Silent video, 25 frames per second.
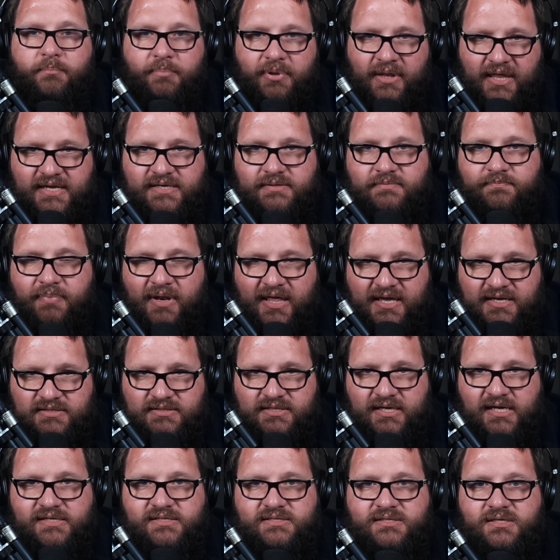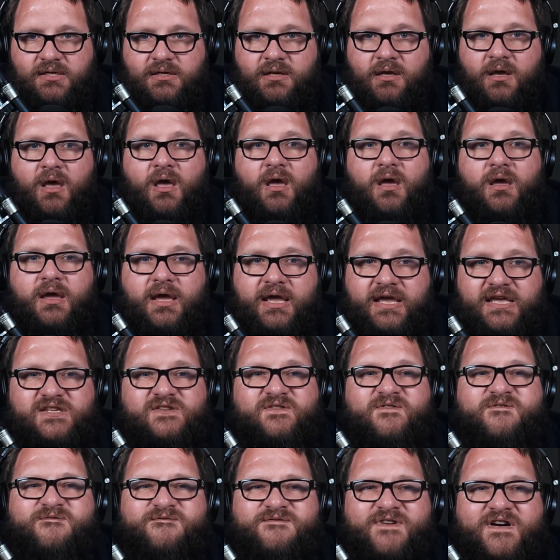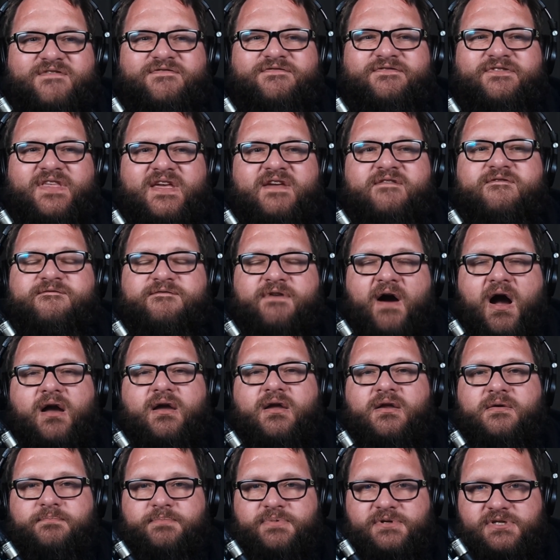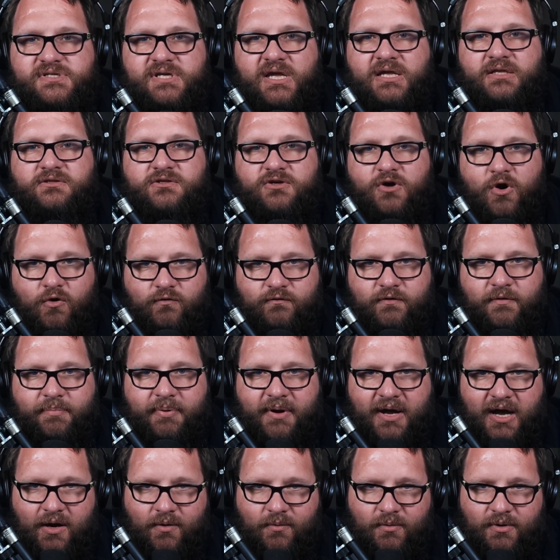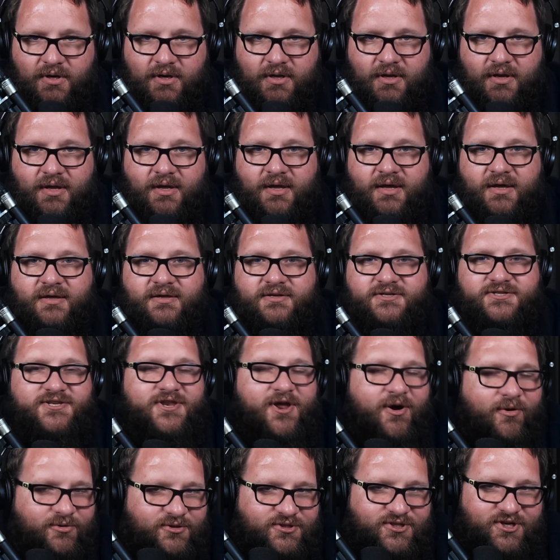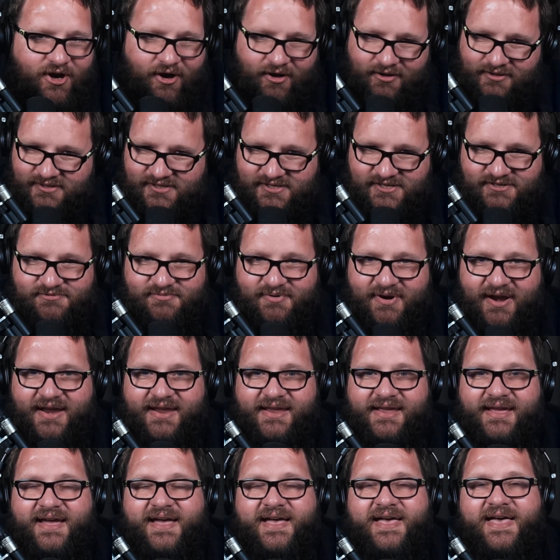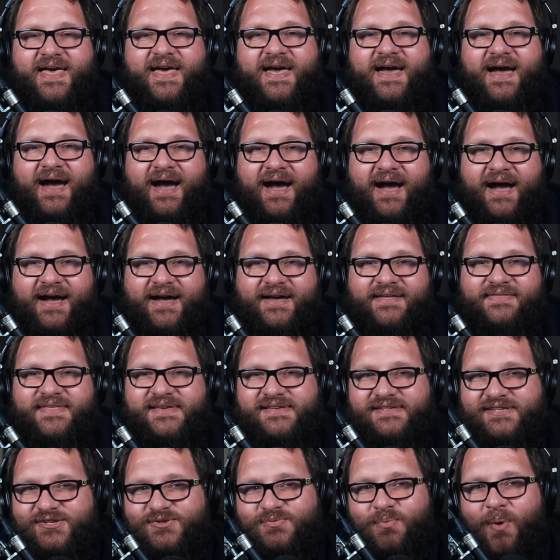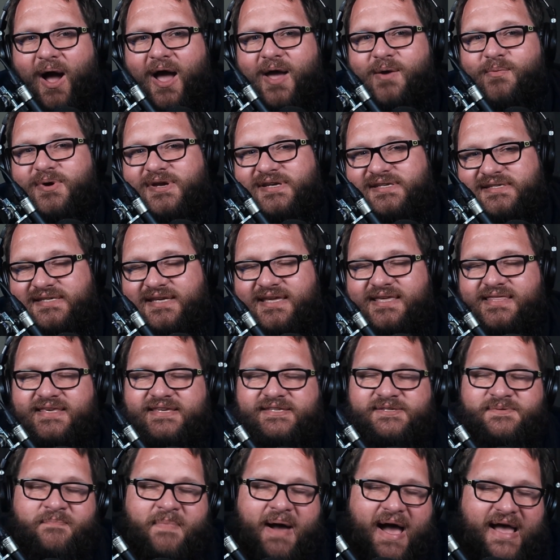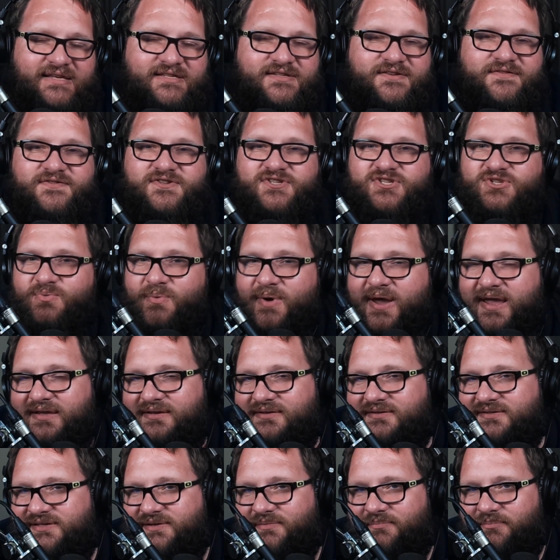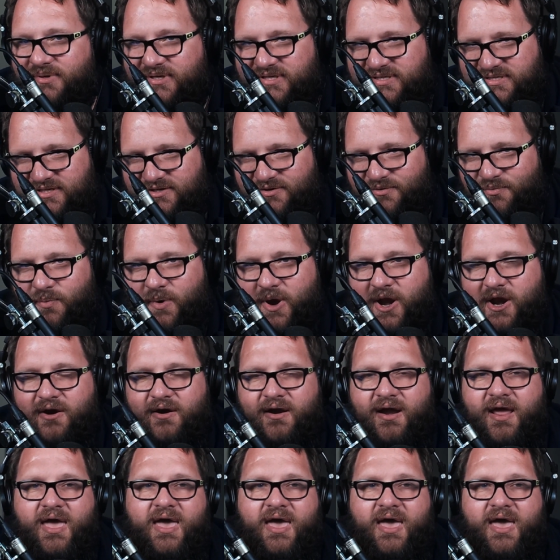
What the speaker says: play-tested is 50 fucking % overpowered. There's no chance, right? This is why we see these massive swings in Blizzard, where